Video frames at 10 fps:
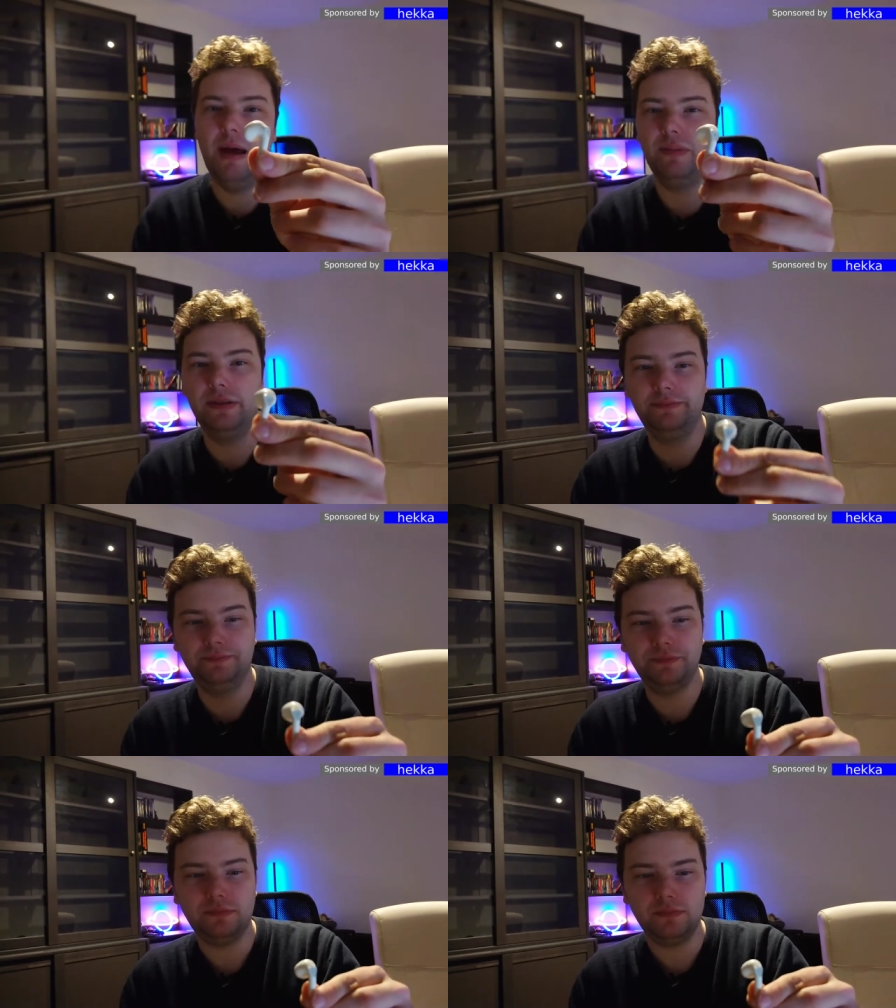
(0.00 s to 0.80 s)
Apple.
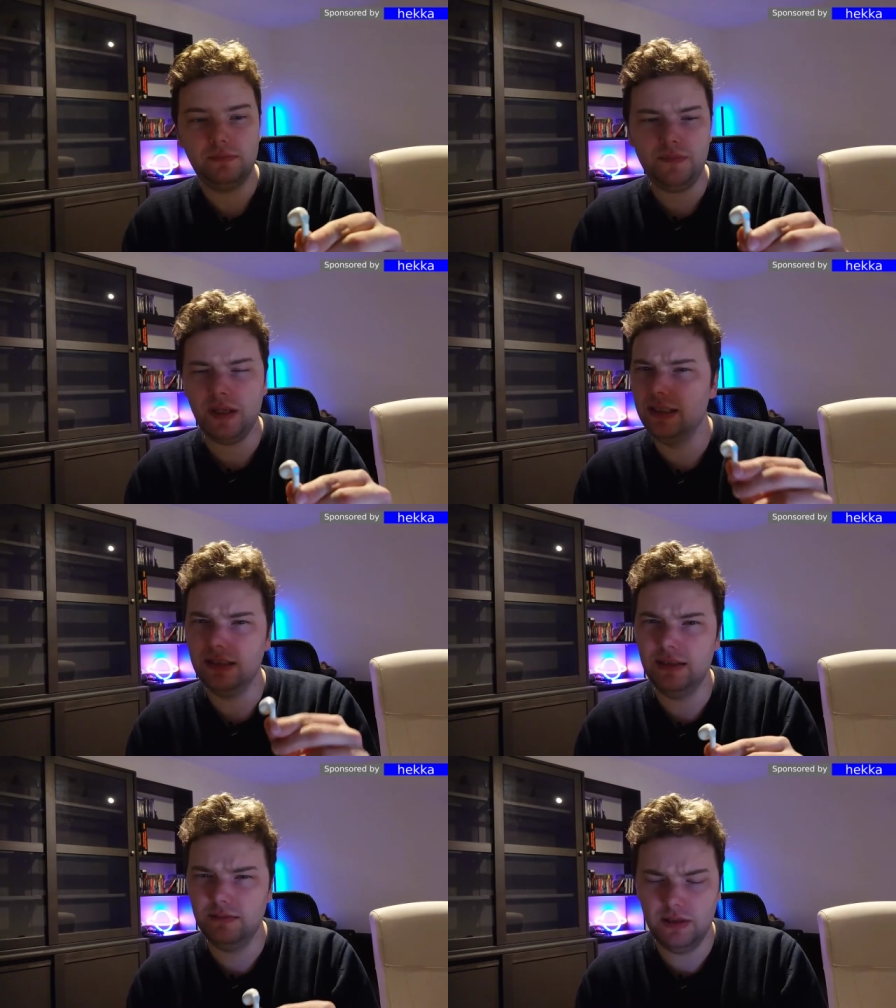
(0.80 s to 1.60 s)

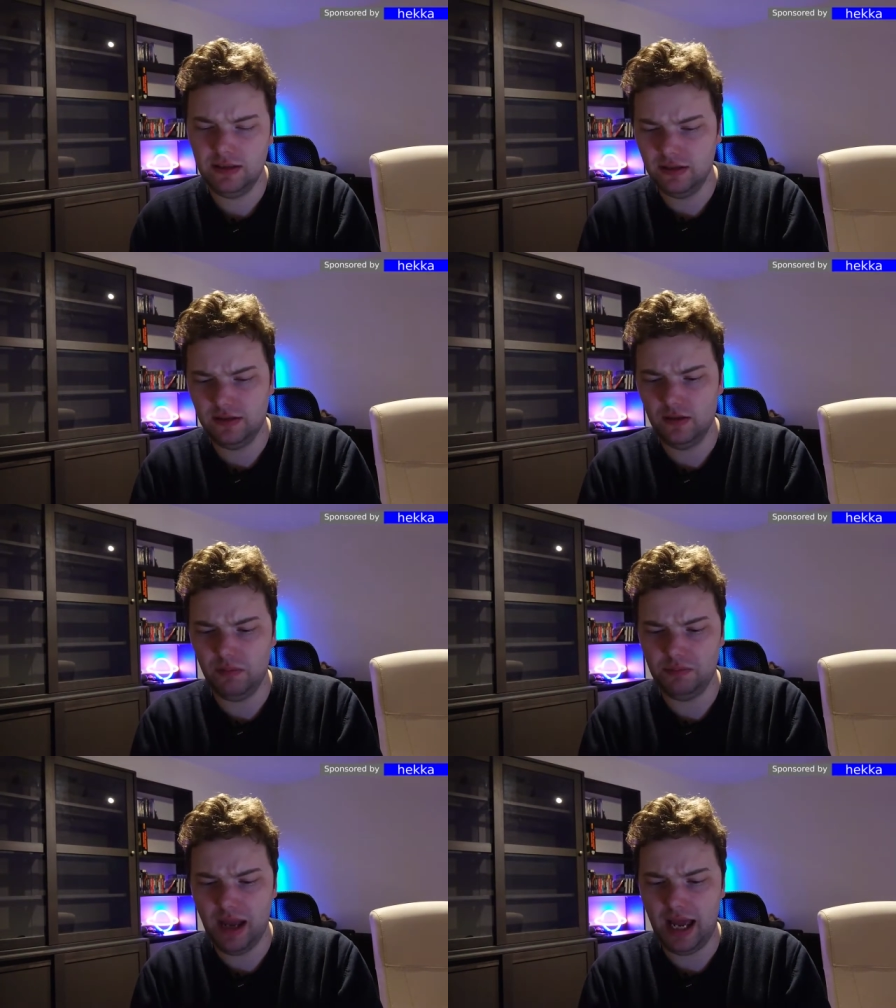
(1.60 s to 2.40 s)
Doesn't, it's
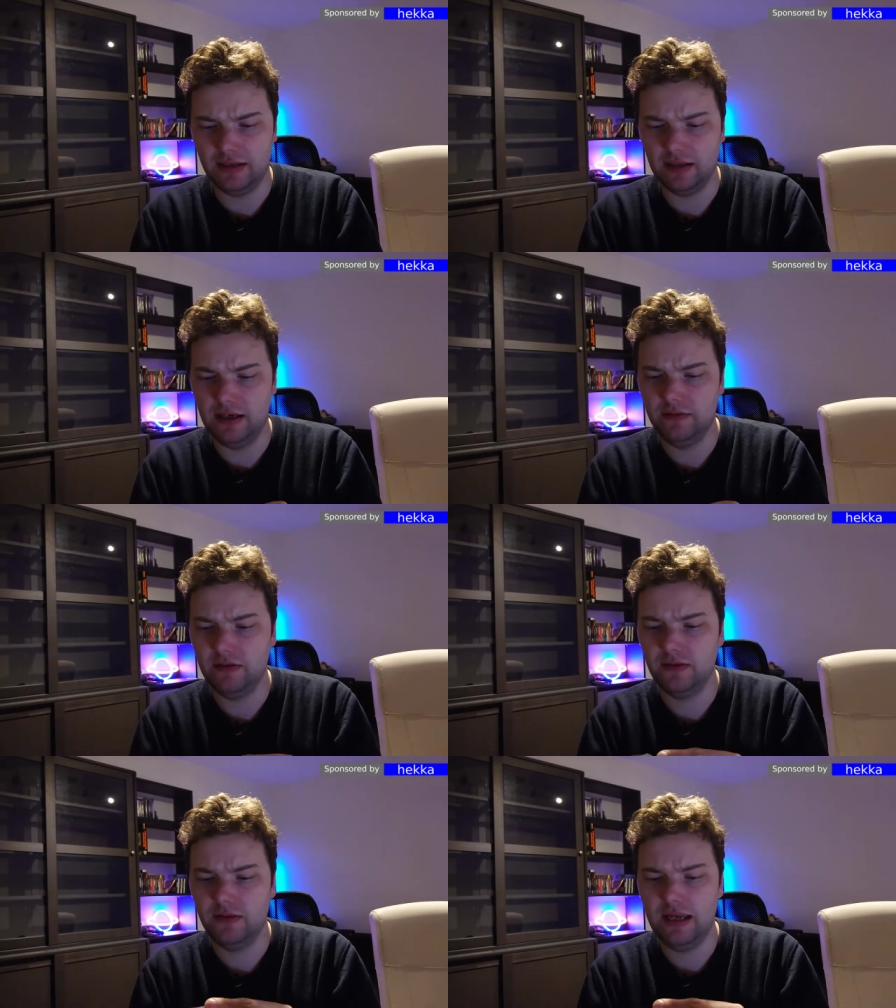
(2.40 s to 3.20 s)
not bad, and
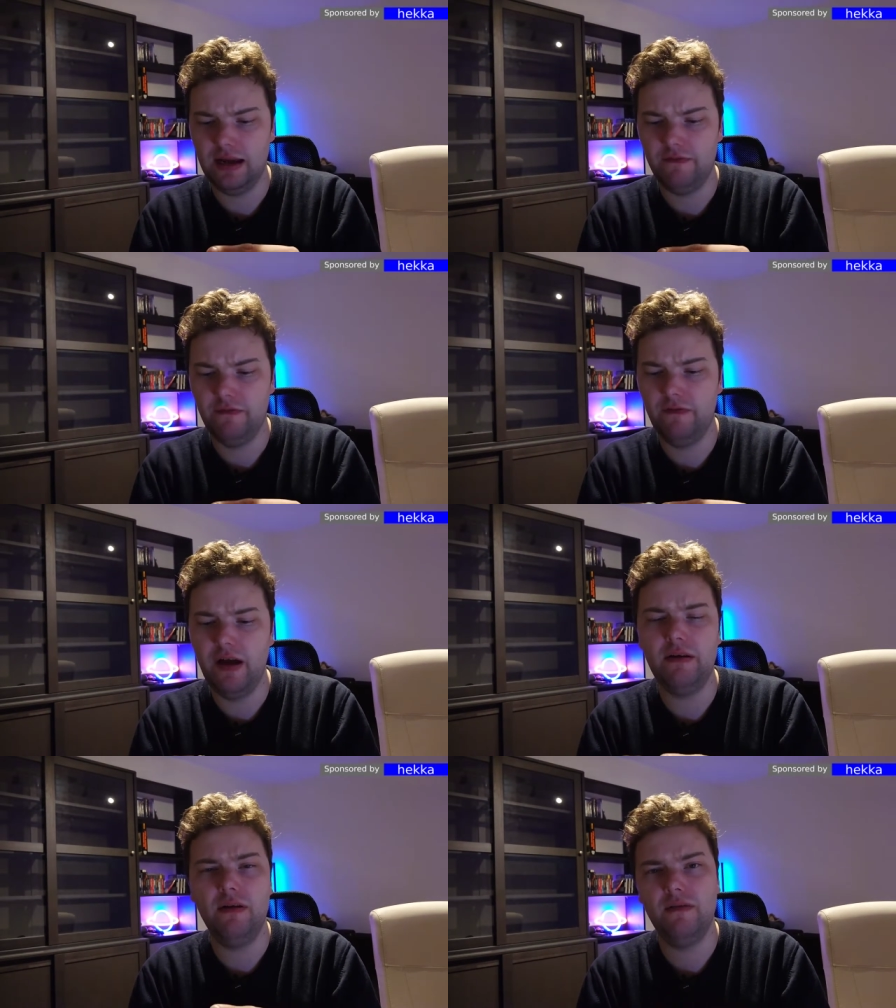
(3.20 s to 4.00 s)
they are
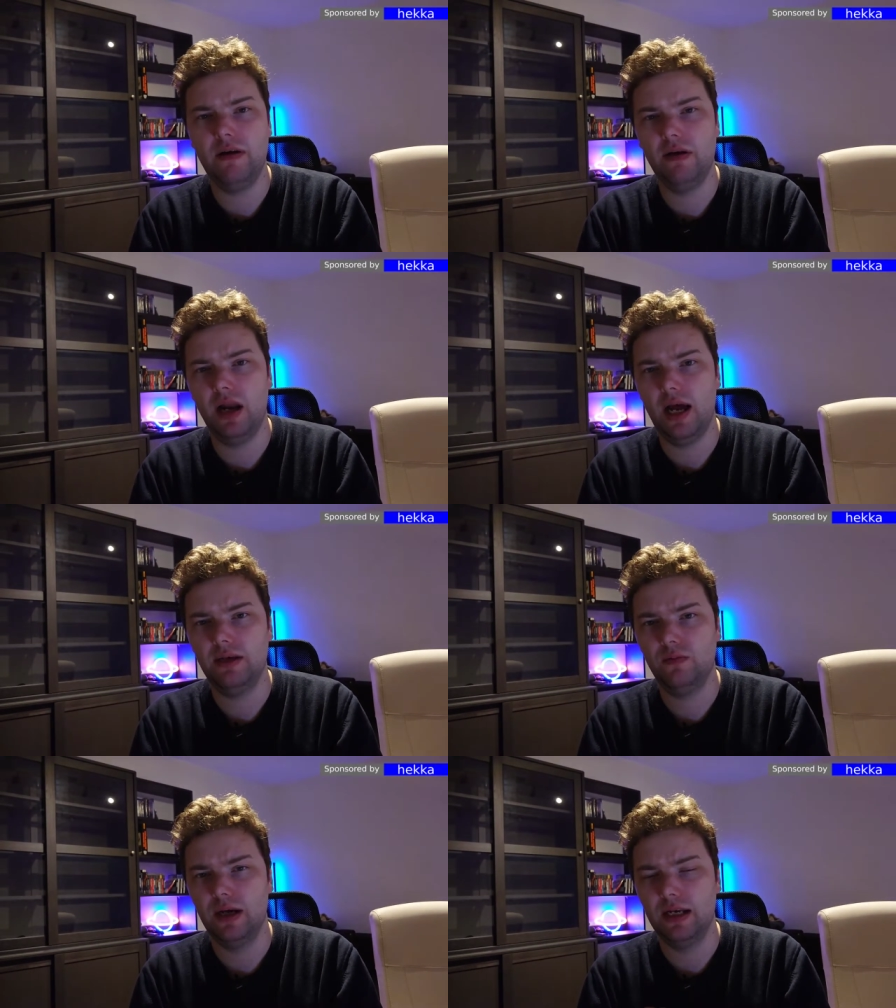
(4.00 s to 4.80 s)
very, very
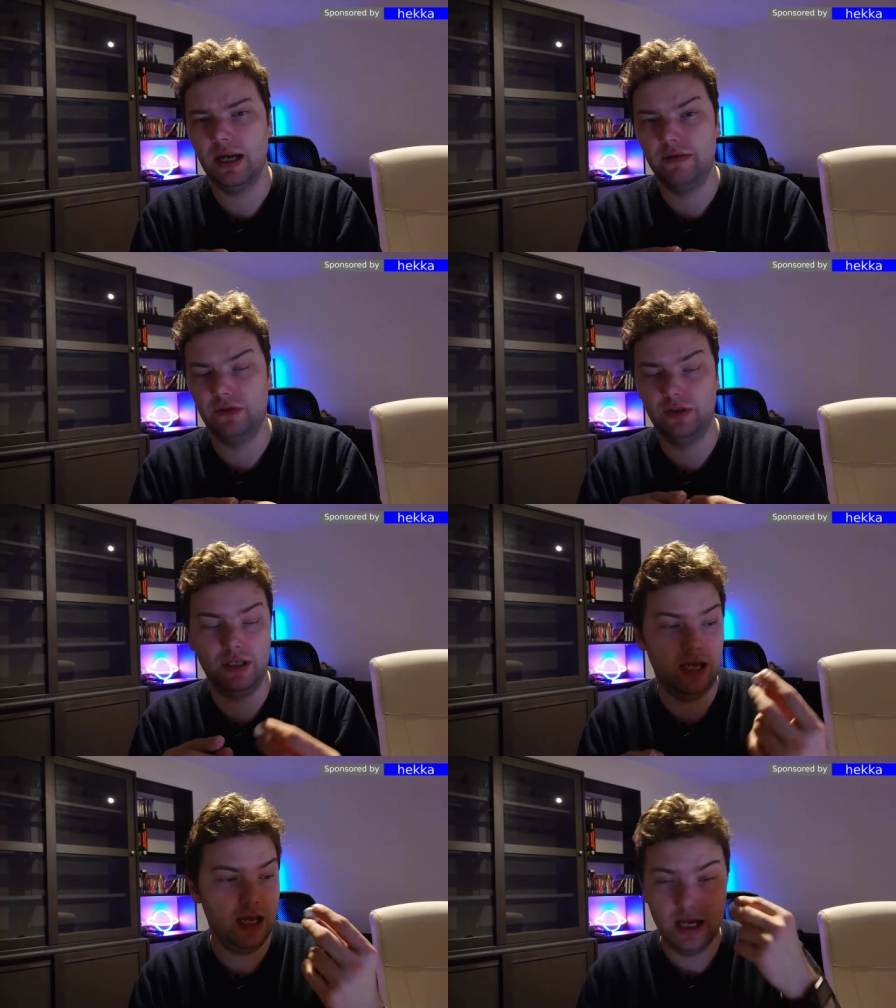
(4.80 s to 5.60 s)
lightweight, I have to
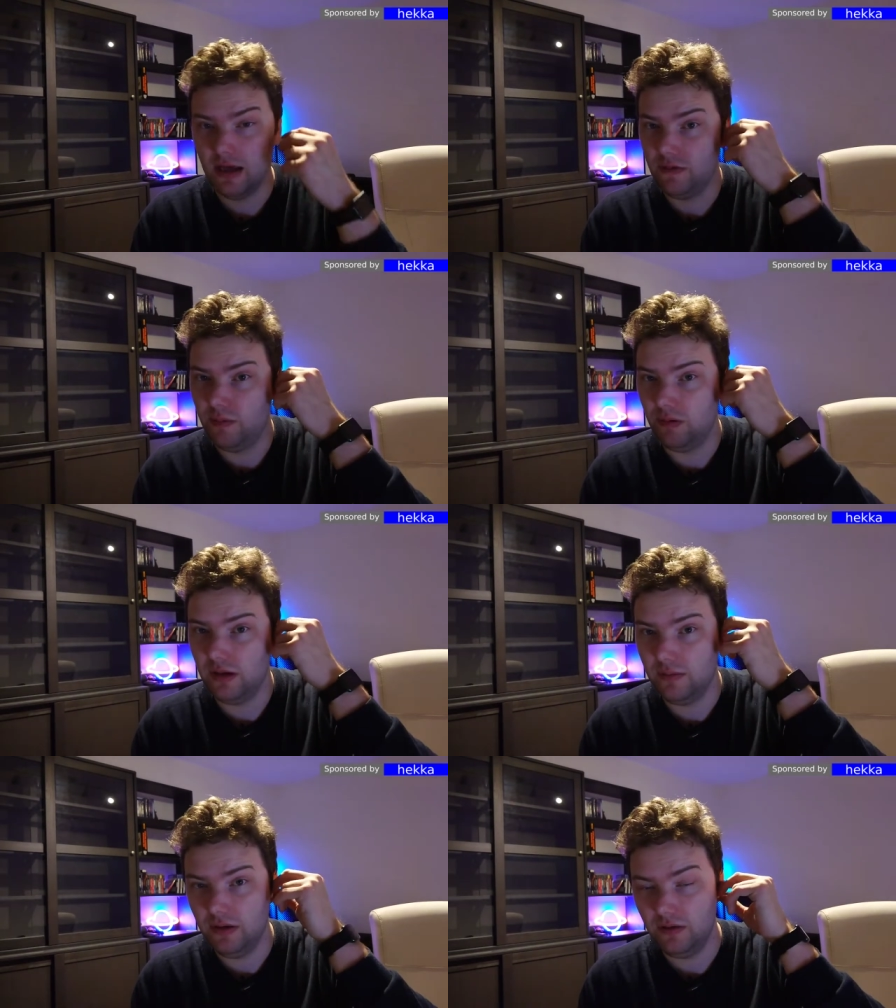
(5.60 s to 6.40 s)
say. If you put
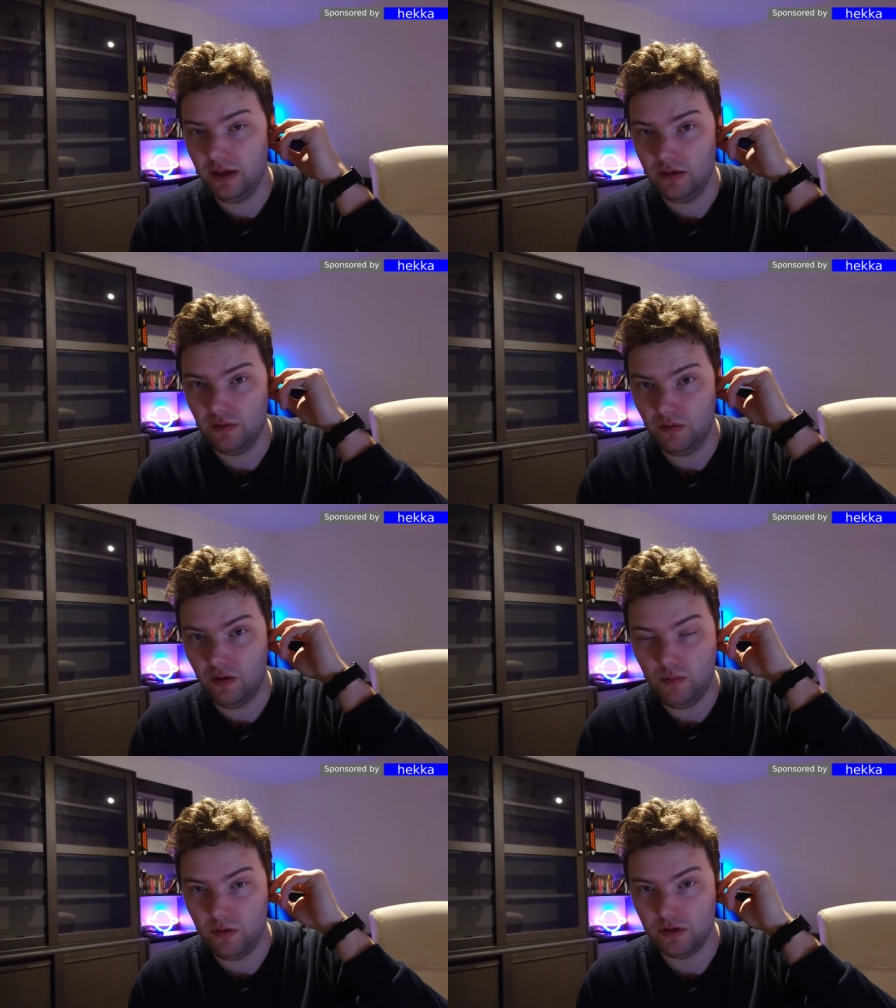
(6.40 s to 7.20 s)
them in your ear, you
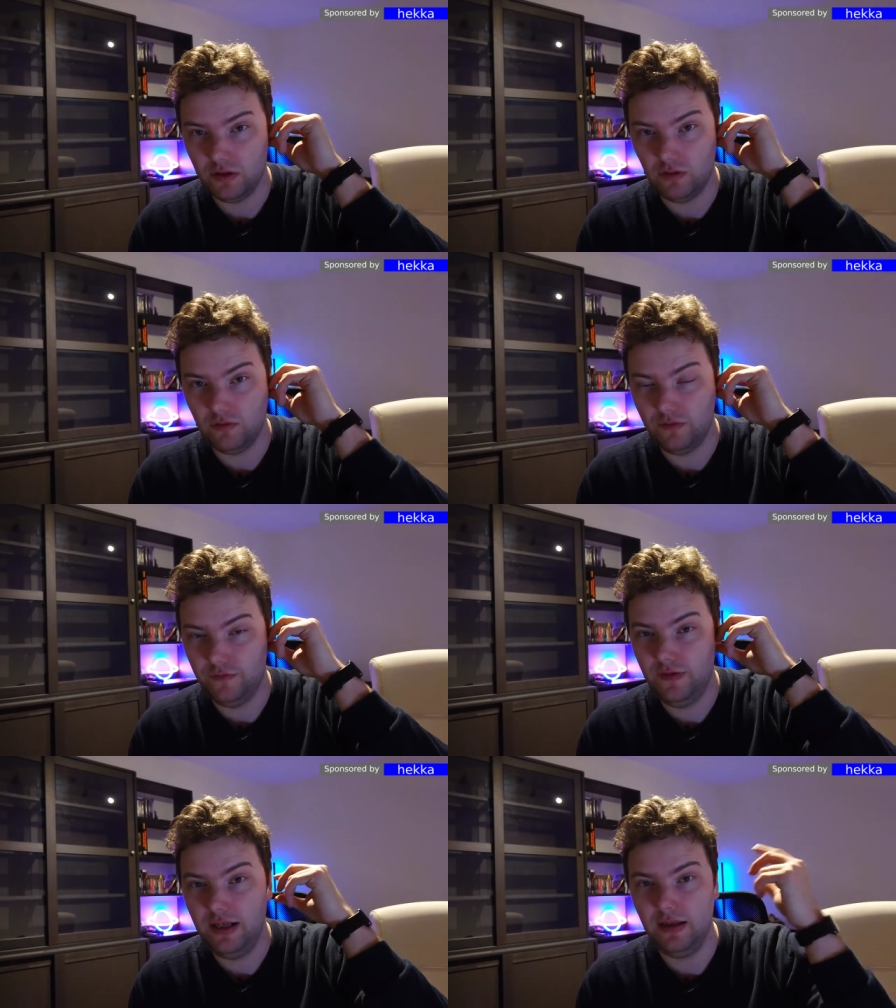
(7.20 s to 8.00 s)
almost don't
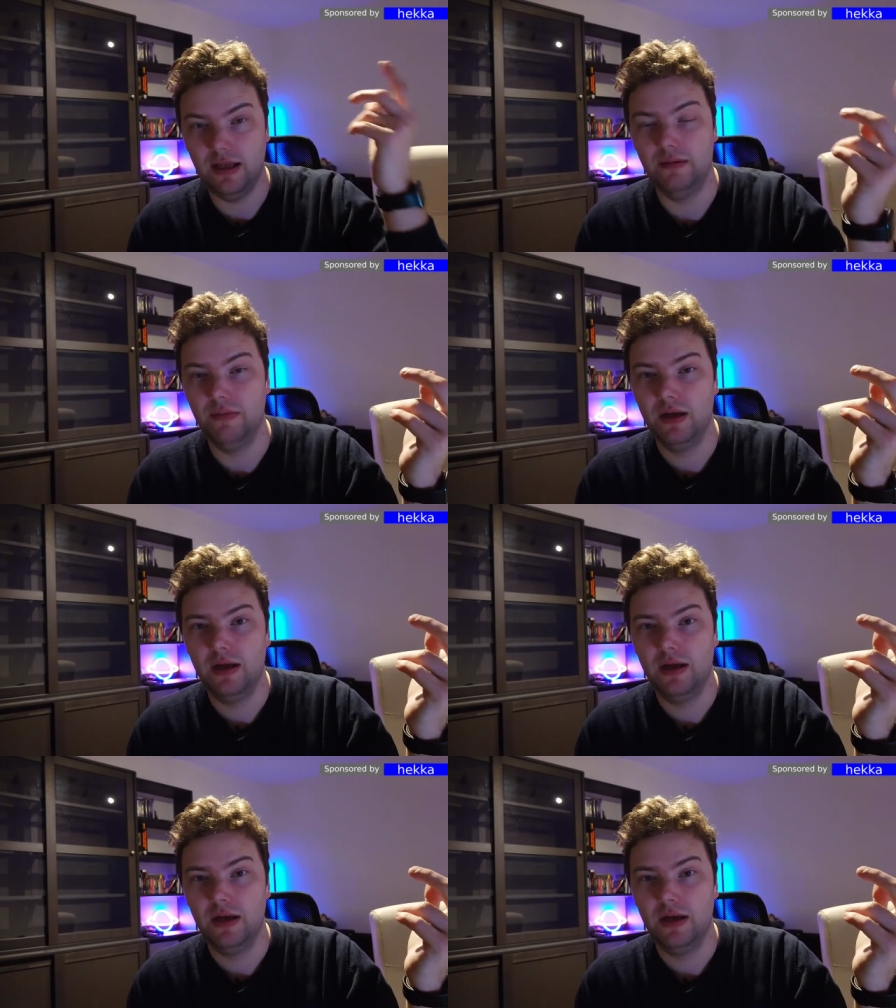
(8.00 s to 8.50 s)
feel them.